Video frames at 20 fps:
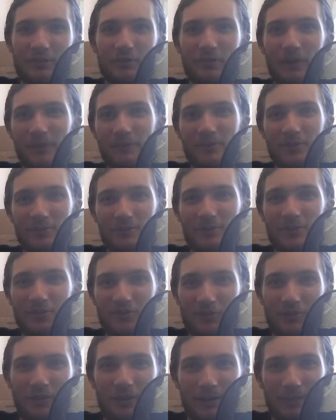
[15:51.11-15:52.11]
I'm going to be
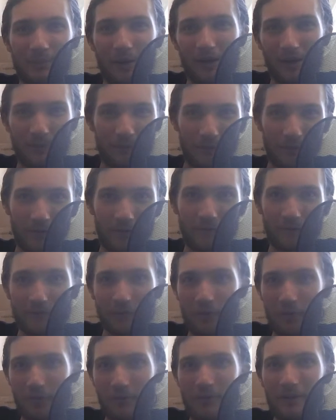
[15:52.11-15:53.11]
showing my
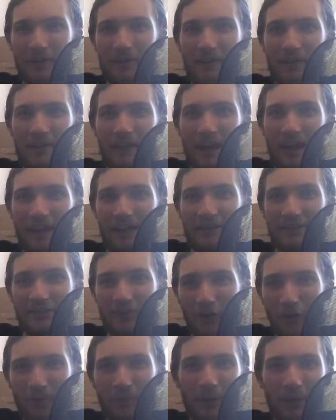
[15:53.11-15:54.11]
workflow, and all
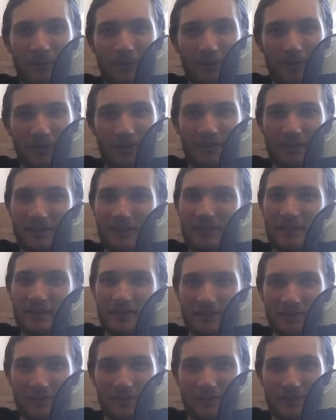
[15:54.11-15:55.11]
my work is
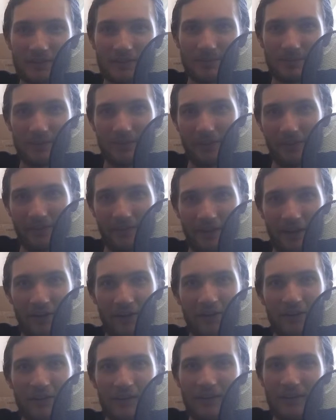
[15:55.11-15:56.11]
going to be on there.
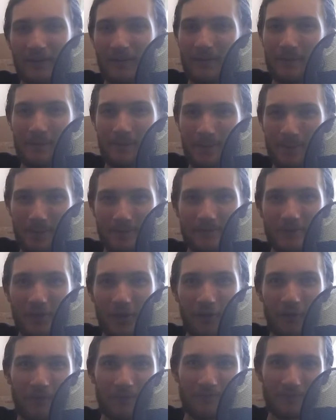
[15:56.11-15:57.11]
So,
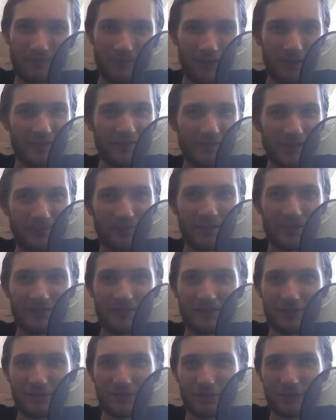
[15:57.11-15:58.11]
something to
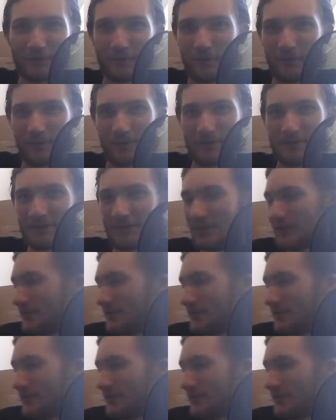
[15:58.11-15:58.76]
look forward to.